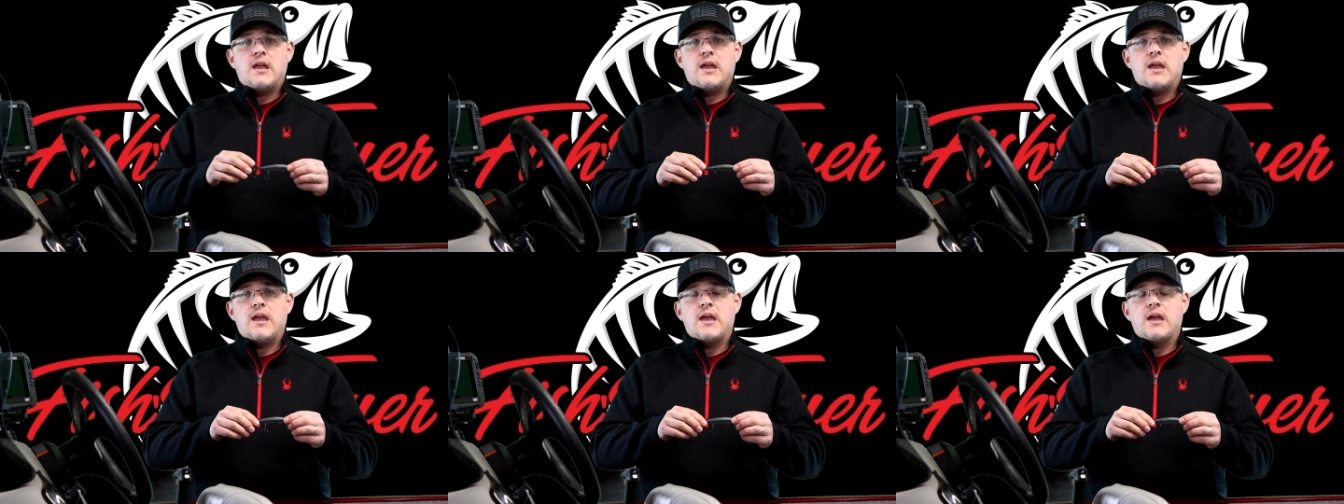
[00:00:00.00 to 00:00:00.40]

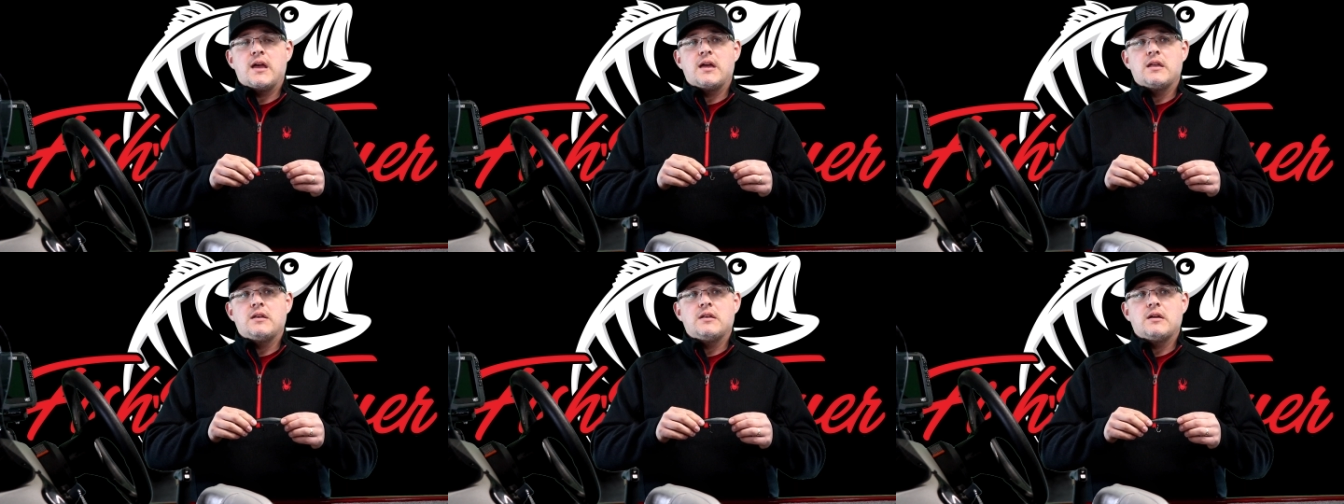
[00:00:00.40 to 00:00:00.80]

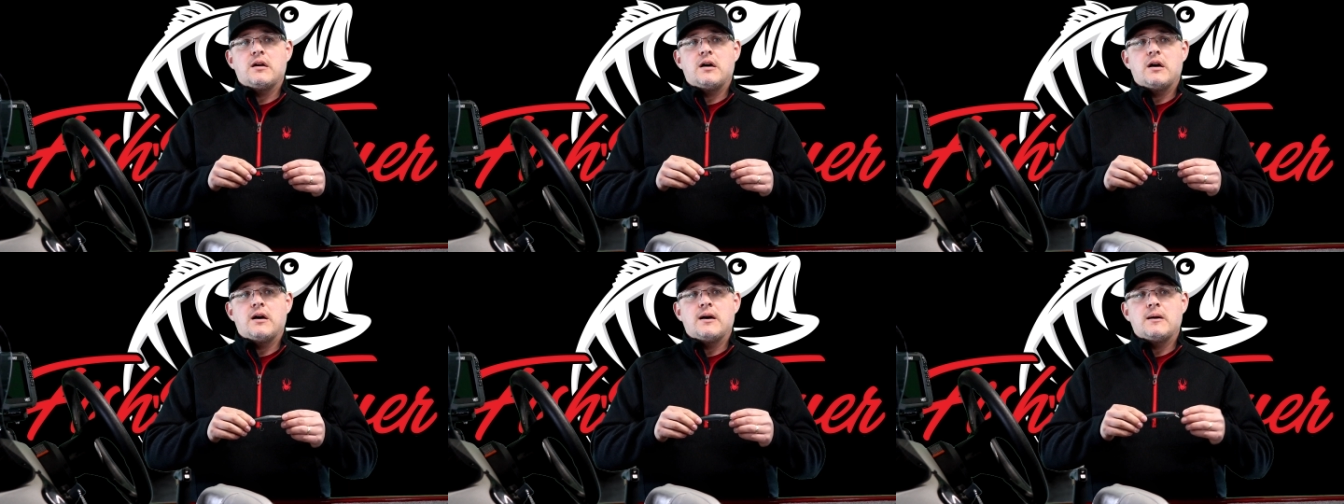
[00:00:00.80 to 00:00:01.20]
And
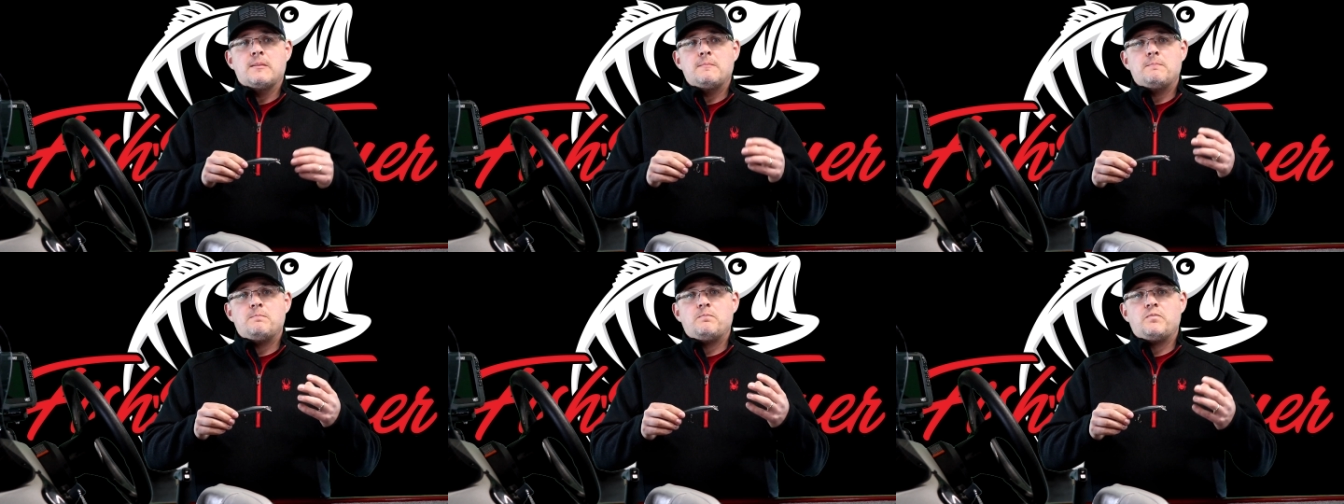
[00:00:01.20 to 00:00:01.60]

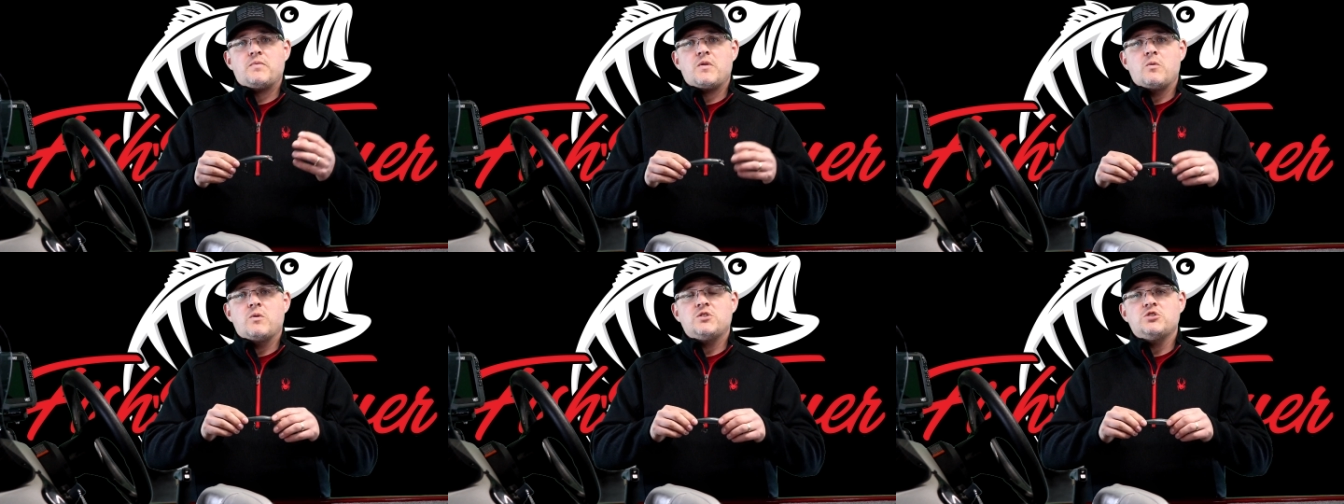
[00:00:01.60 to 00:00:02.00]

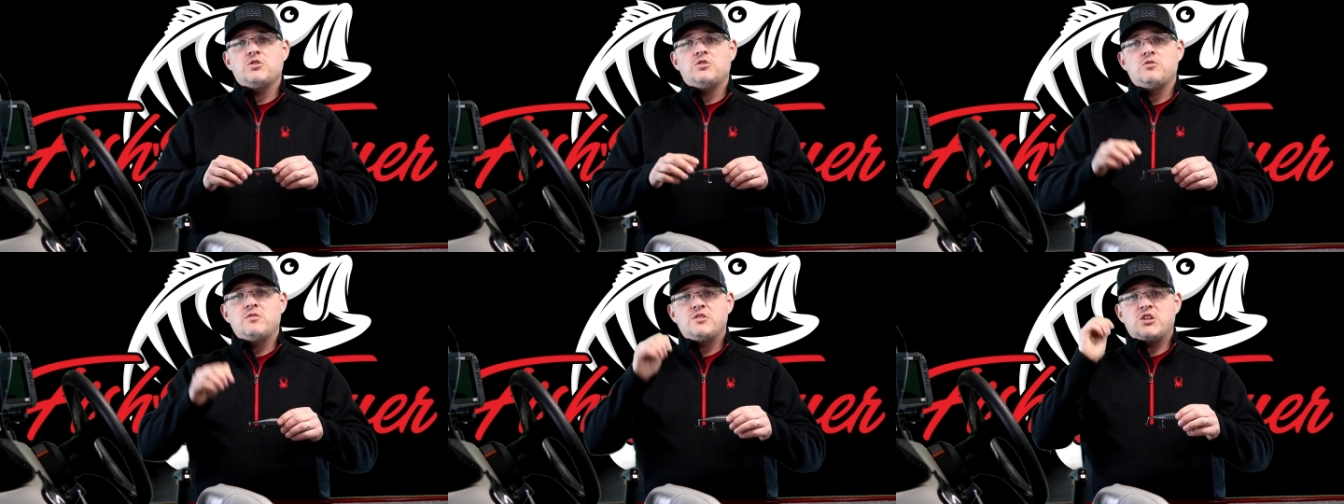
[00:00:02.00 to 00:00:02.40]
what you
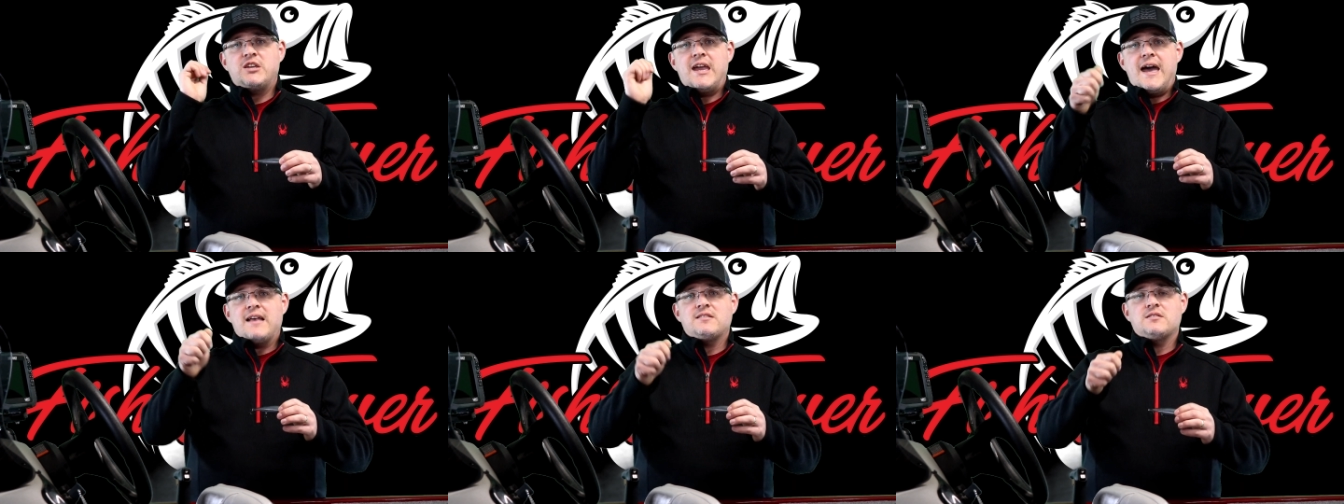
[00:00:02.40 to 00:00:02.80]
do is you
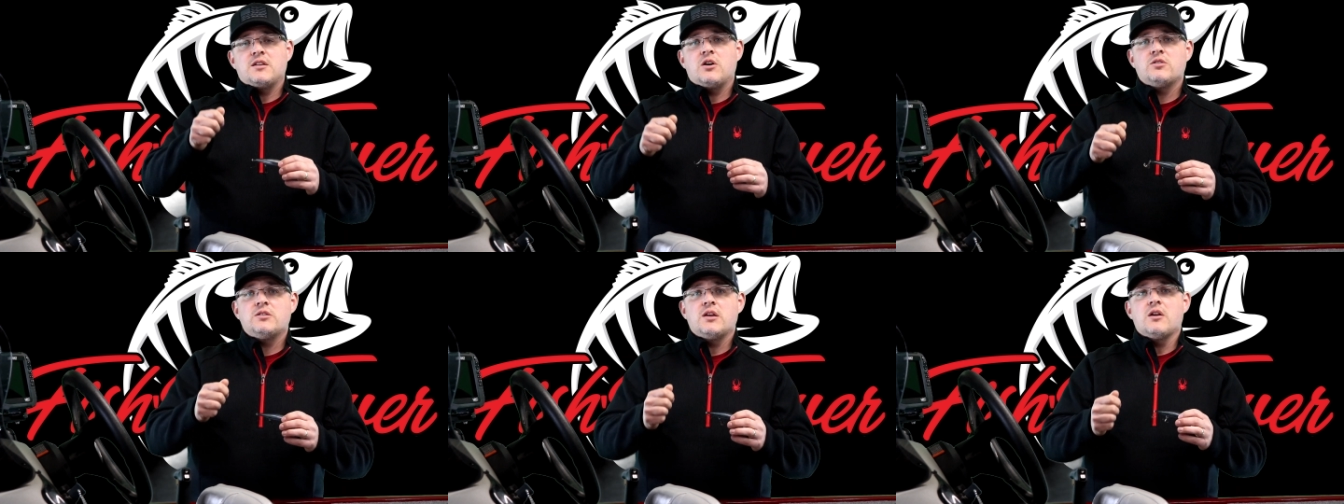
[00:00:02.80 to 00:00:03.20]
cast it
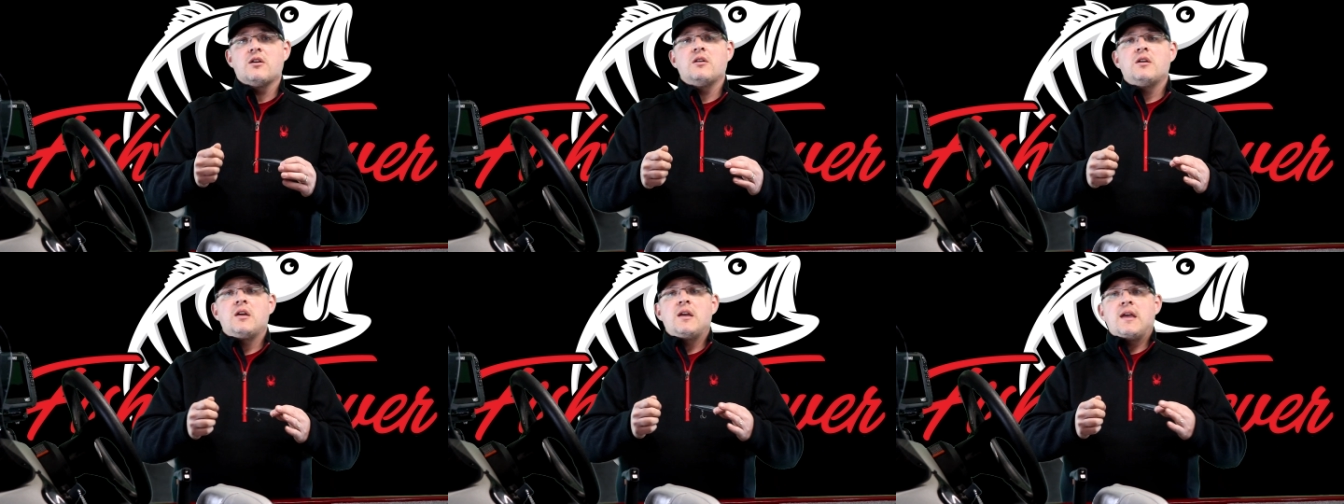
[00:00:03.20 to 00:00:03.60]
out there,